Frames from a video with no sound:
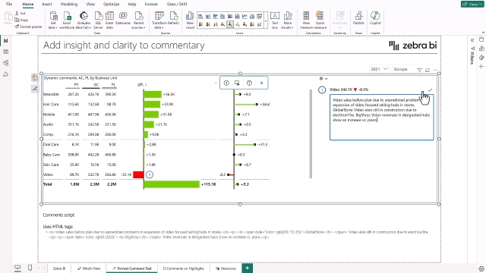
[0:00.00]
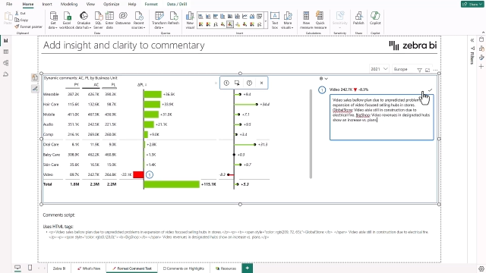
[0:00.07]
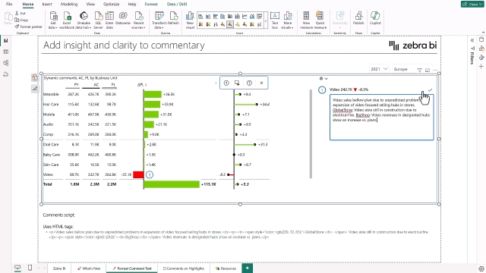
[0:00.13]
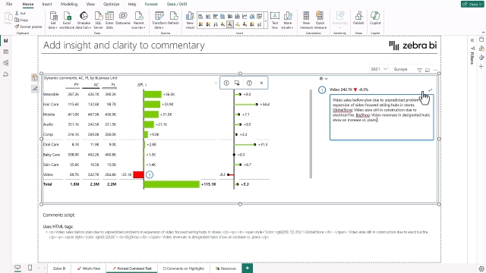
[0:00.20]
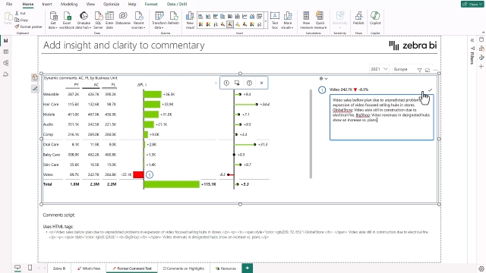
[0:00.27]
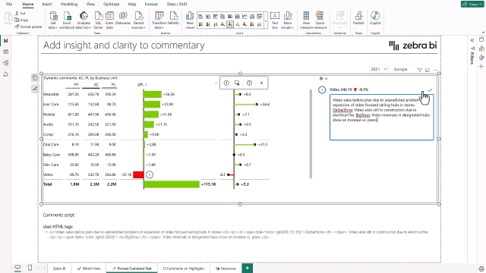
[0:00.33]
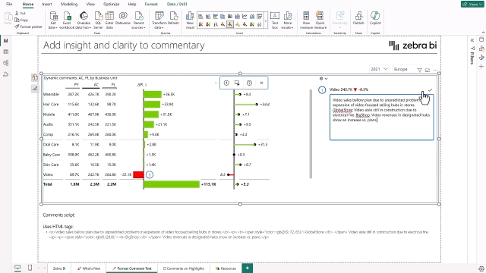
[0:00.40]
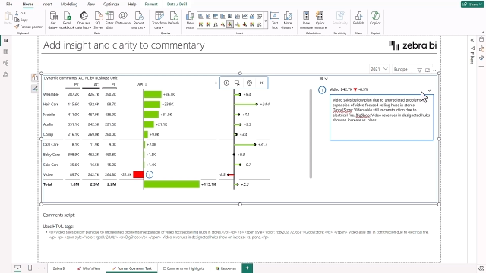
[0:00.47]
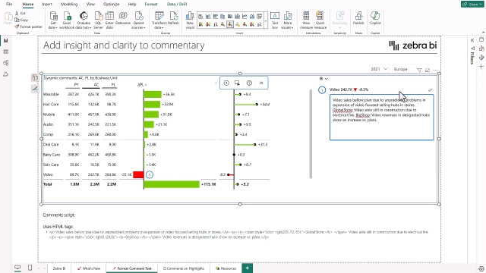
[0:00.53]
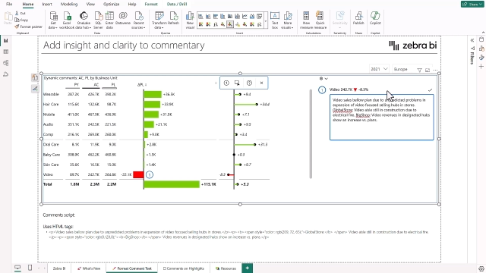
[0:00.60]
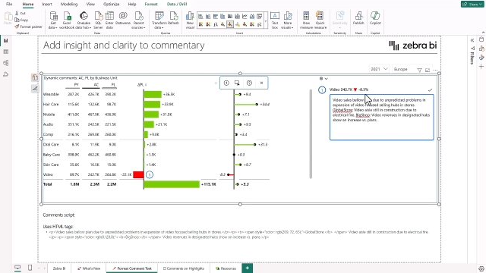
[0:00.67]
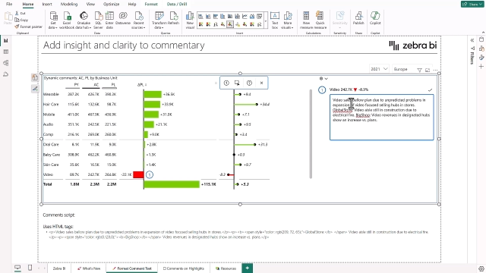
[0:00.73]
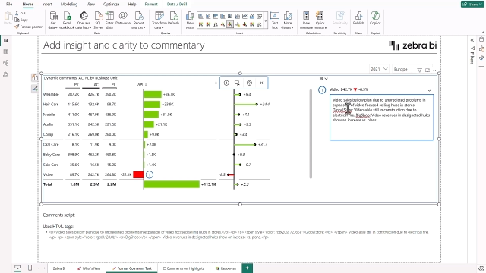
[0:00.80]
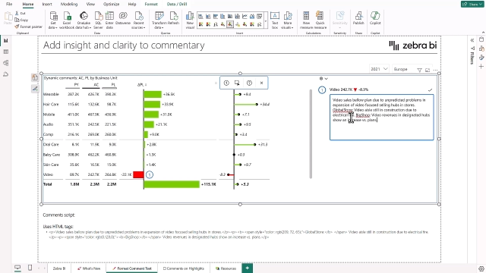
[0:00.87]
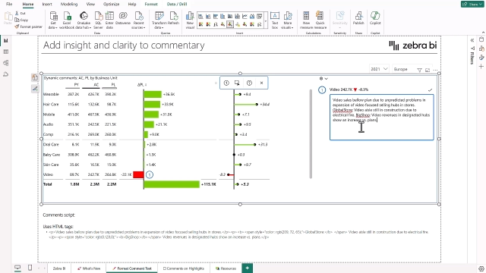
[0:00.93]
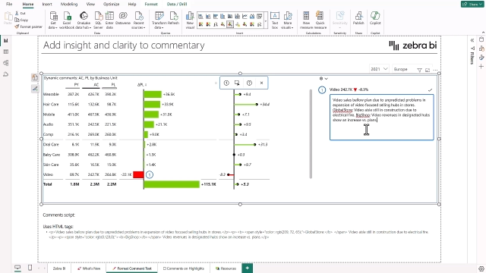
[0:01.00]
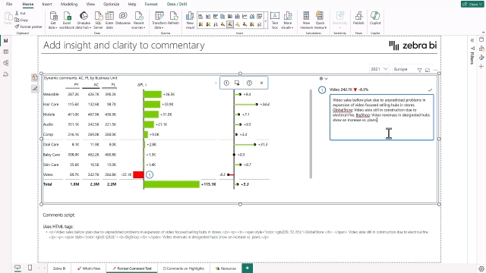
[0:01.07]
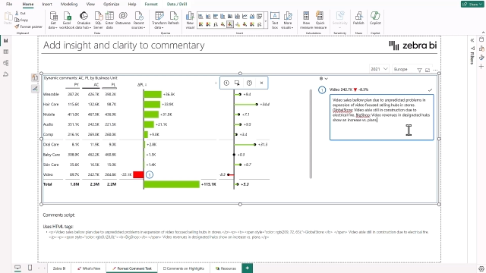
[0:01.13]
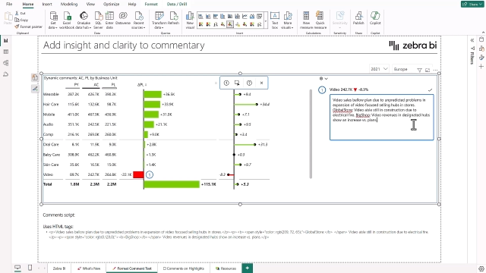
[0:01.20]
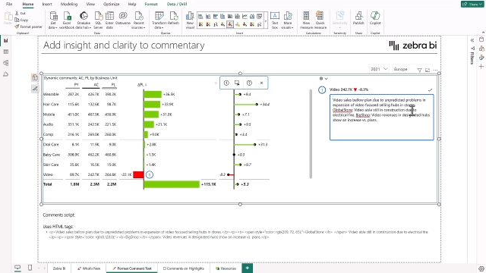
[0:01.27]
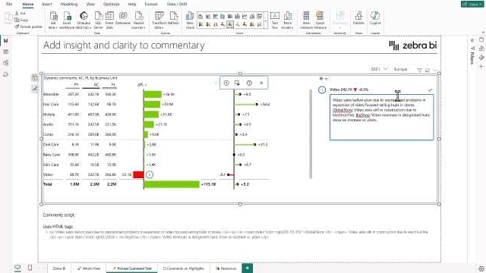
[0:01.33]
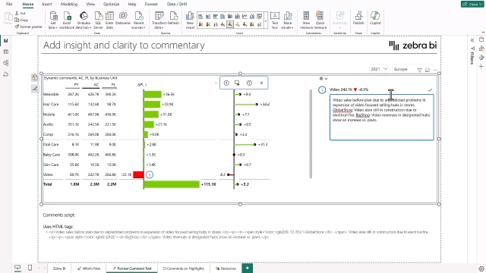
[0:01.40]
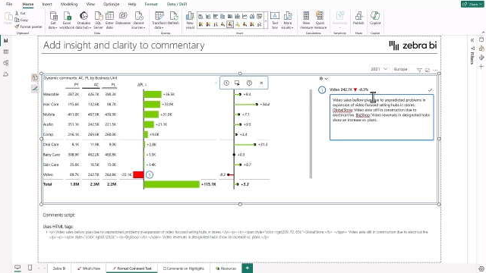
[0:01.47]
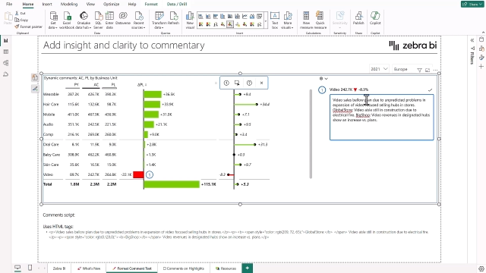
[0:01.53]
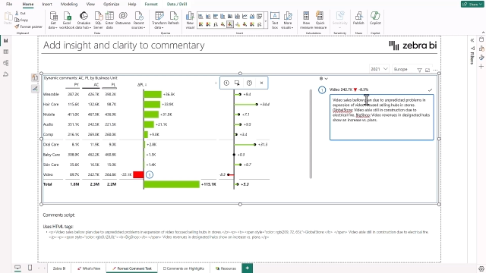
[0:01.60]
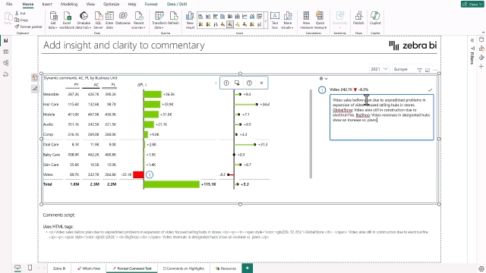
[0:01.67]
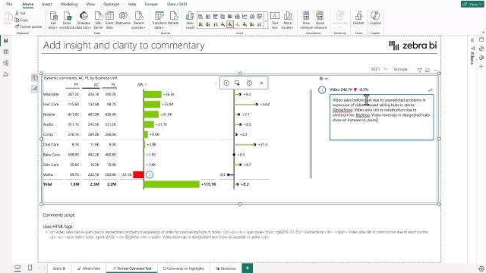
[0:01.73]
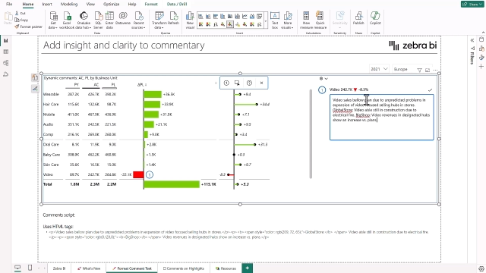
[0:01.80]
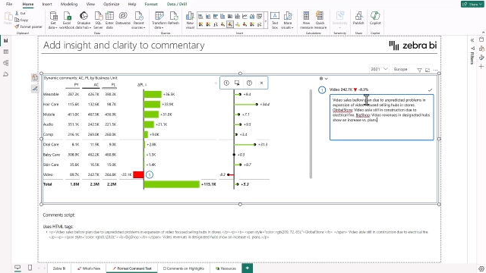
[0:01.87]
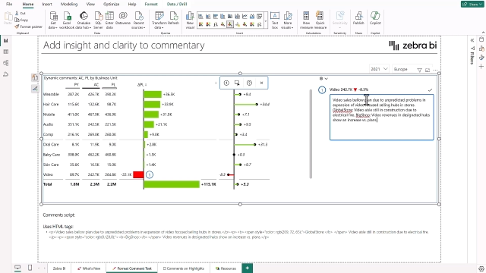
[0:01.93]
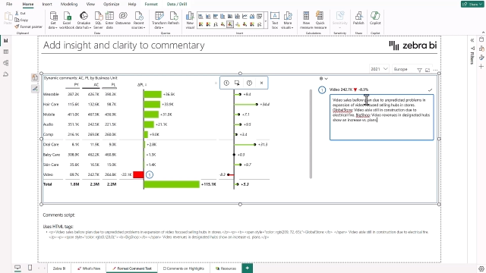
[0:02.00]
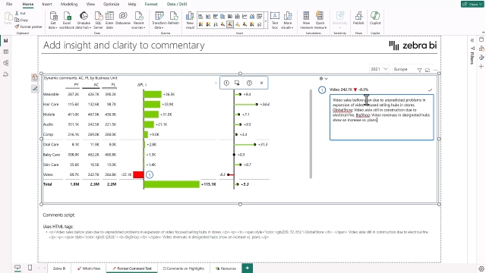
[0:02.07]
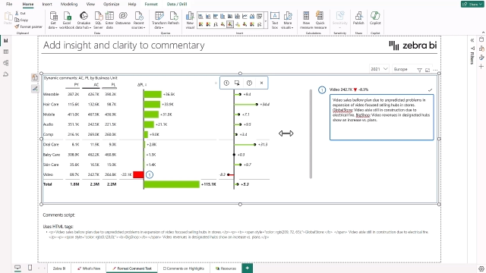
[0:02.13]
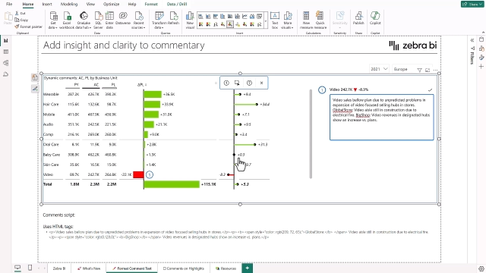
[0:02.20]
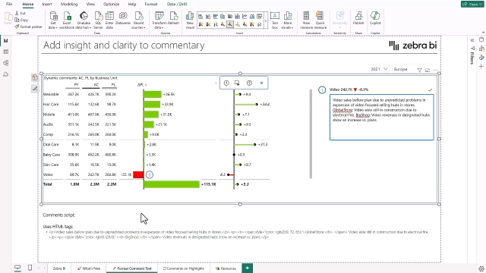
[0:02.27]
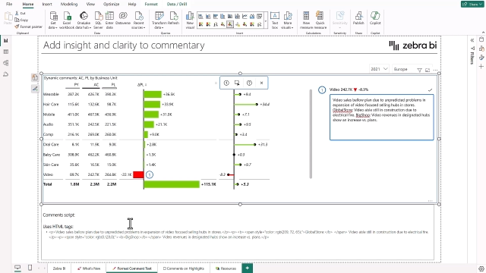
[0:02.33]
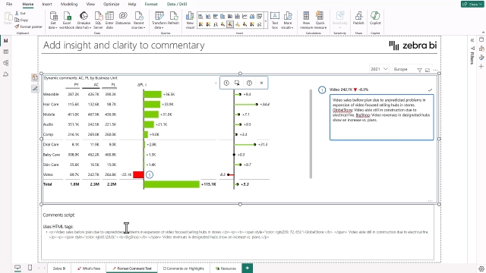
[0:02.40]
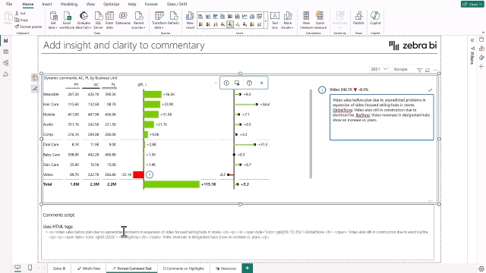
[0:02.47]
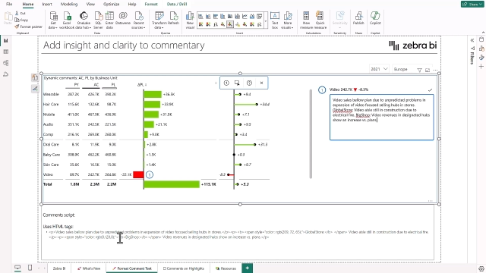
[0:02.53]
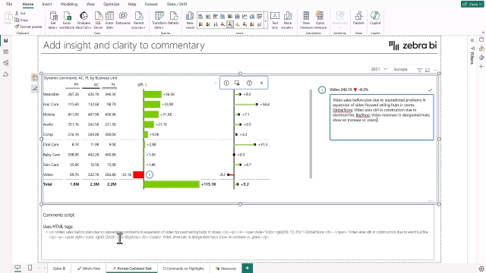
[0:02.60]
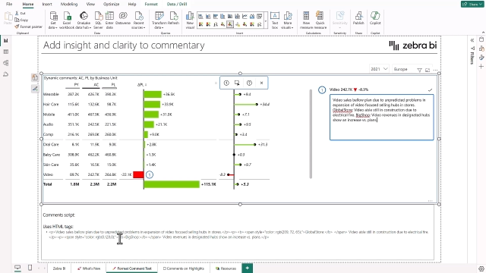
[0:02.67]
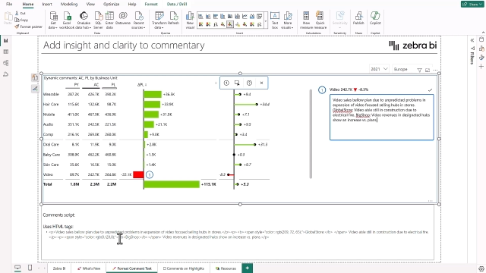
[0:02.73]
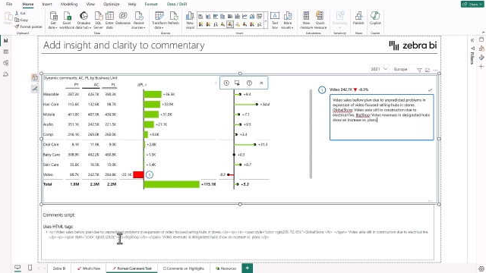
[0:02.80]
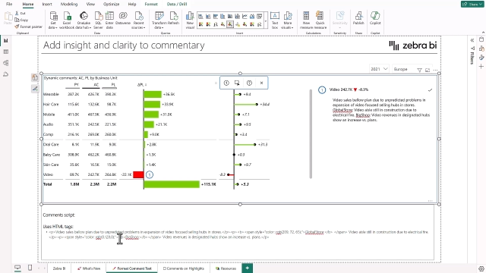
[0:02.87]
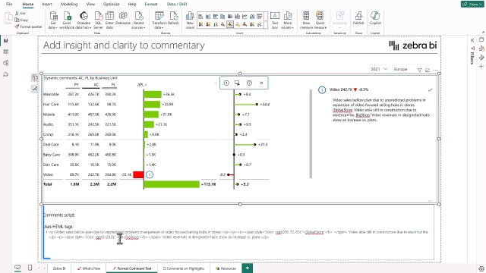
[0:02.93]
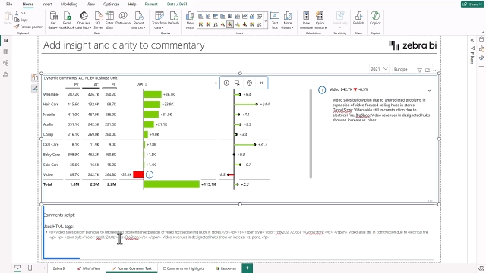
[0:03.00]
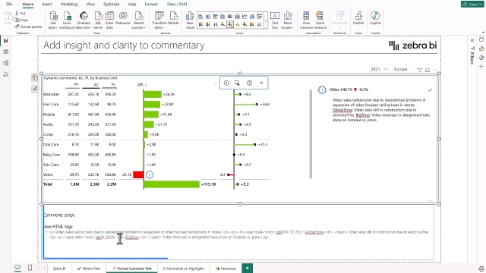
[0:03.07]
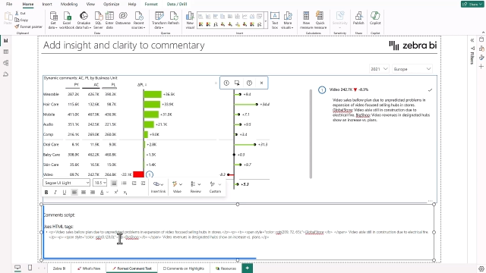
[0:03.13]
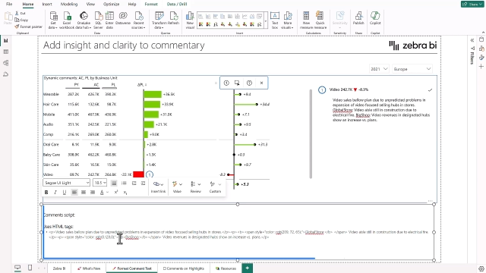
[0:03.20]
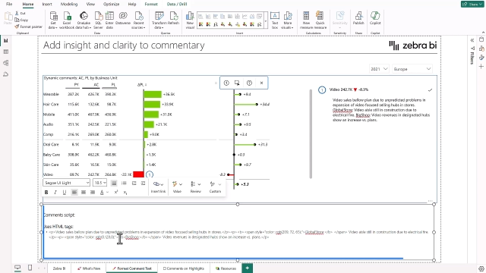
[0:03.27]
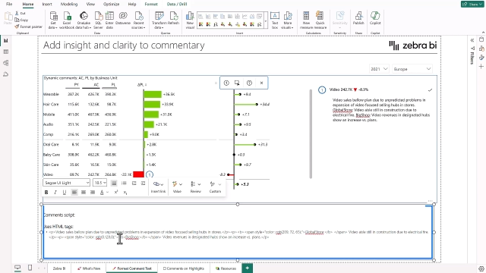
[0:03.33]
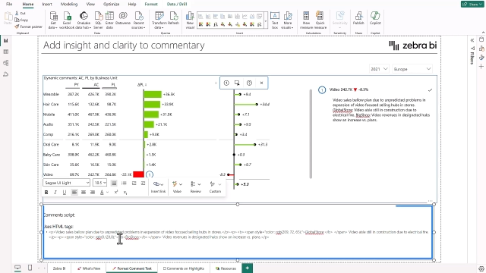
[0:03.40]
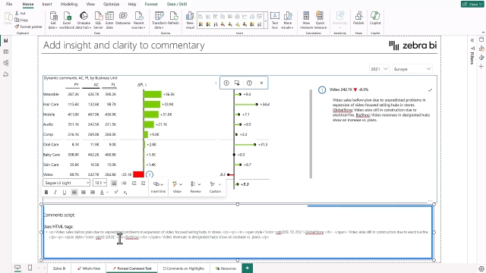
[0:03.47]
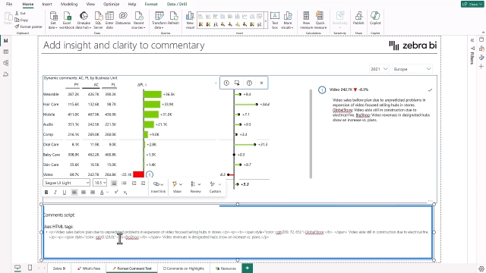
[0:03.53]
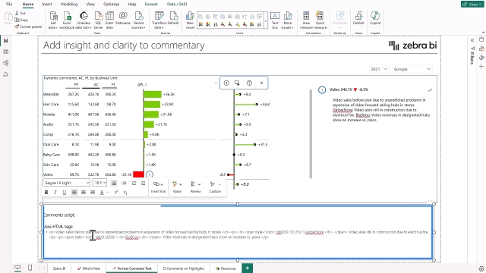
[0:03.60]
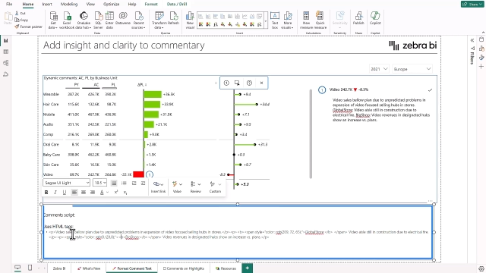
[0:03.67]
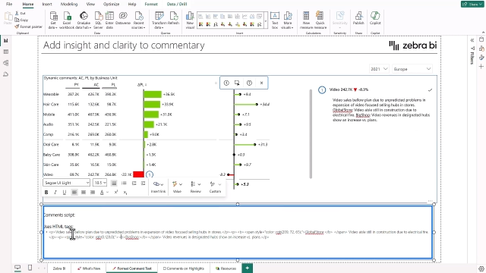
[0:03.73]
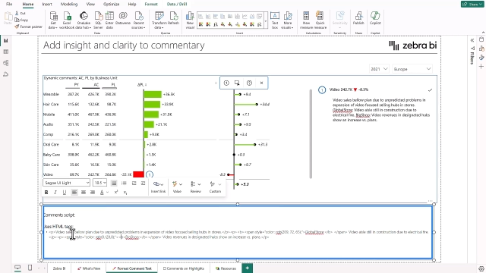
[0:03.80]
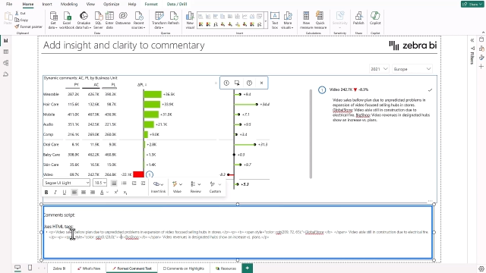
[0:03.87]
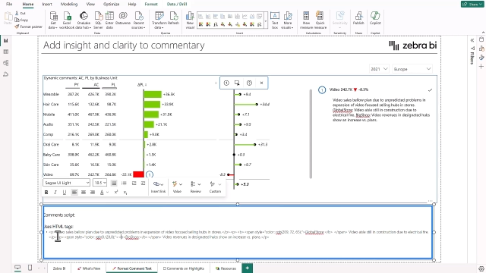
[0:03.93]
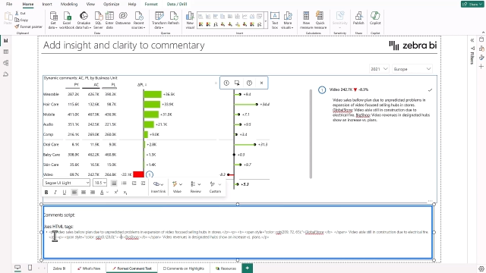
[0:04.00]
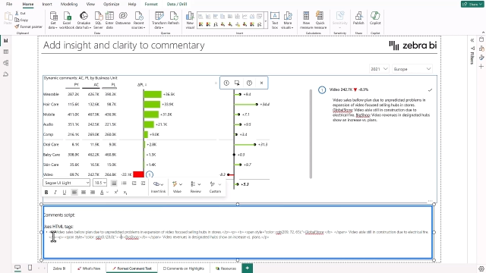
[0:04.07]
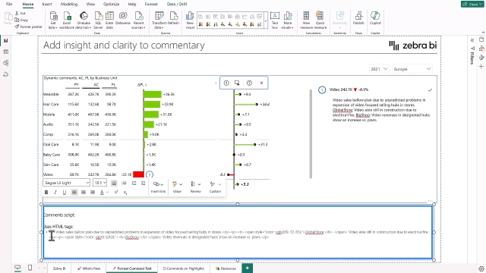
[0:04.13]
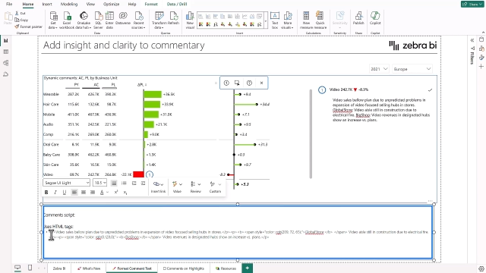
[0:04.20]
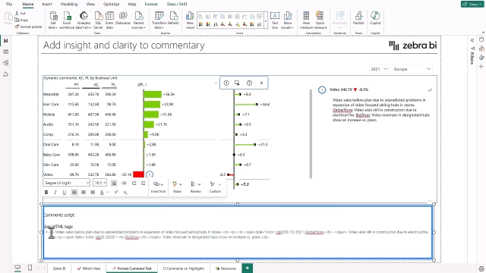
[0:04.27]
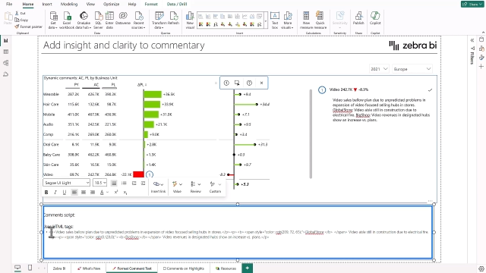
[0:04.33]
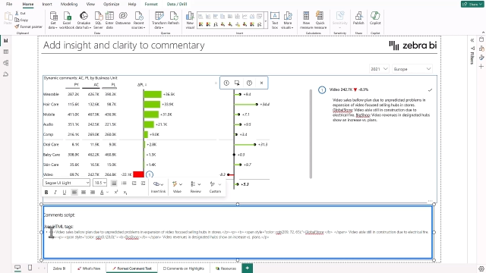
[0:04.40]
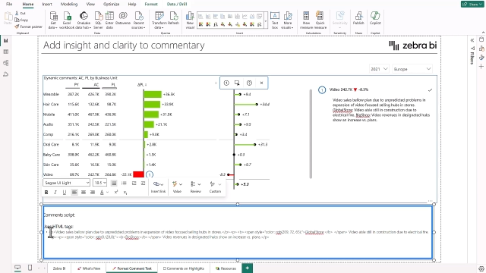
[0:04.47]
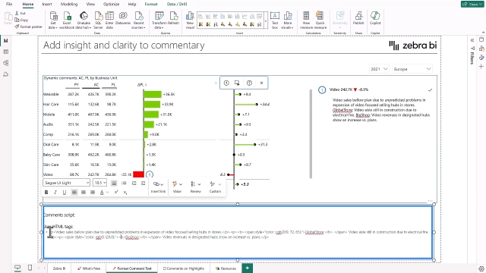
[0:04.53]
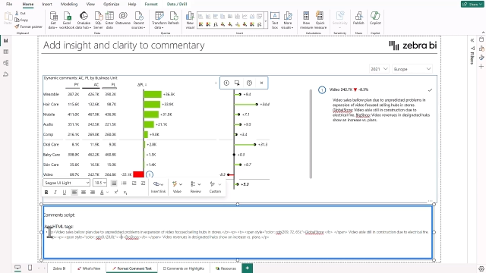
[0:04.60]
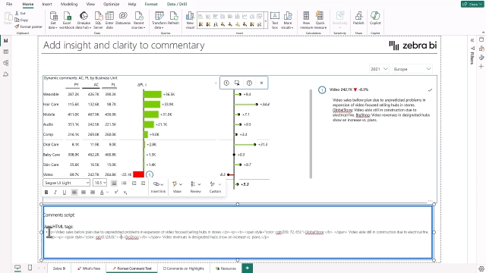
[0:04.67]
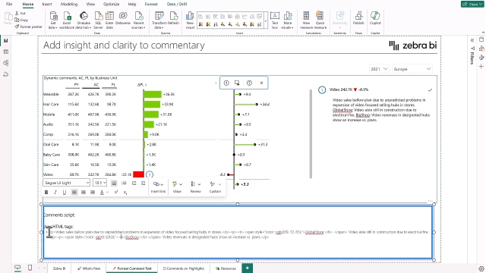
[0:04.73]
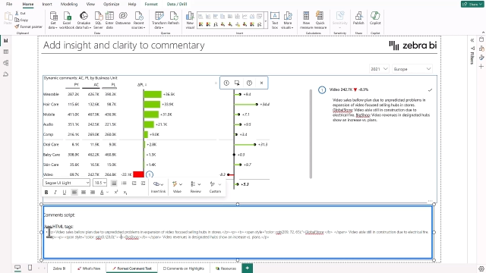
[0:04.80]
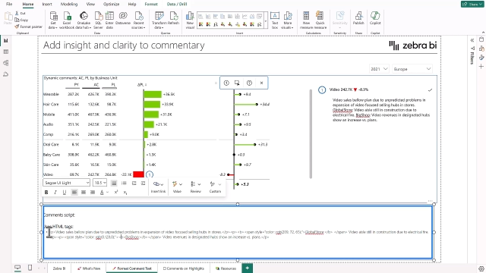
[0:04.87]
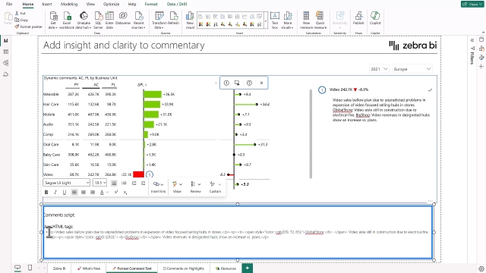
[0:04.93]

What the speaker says: No face is visible, so there are no lips to read.